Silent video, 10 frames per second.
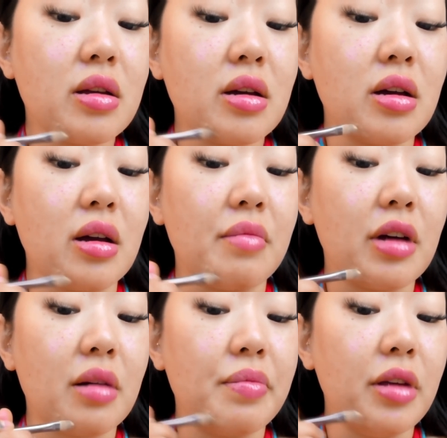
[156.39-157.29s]
I'm
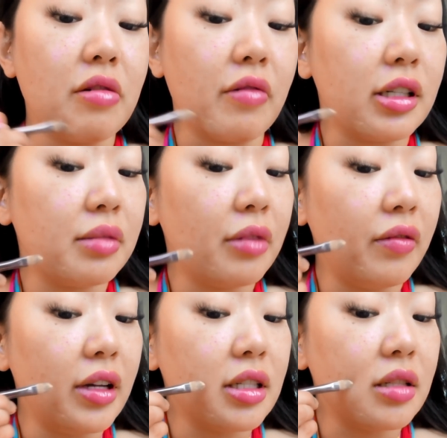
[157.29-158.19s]
happy the rest of my
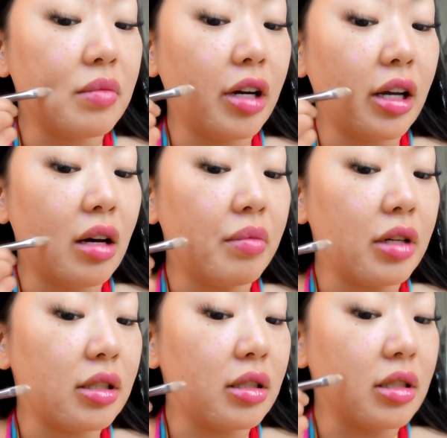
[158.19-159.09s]
face doesn't break out, but
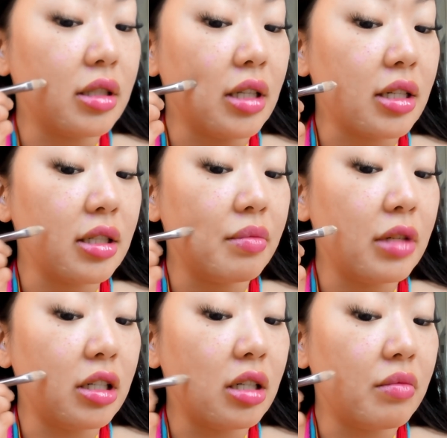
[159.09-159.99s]
it still sucks that
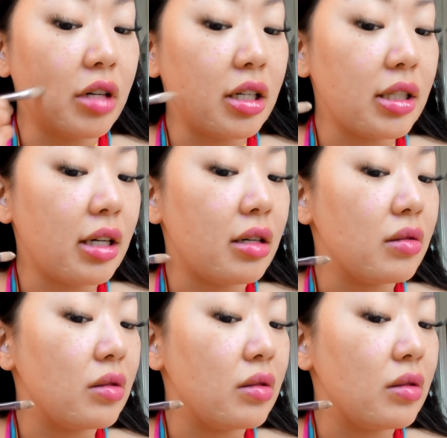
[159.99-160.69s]
my chin breaks out.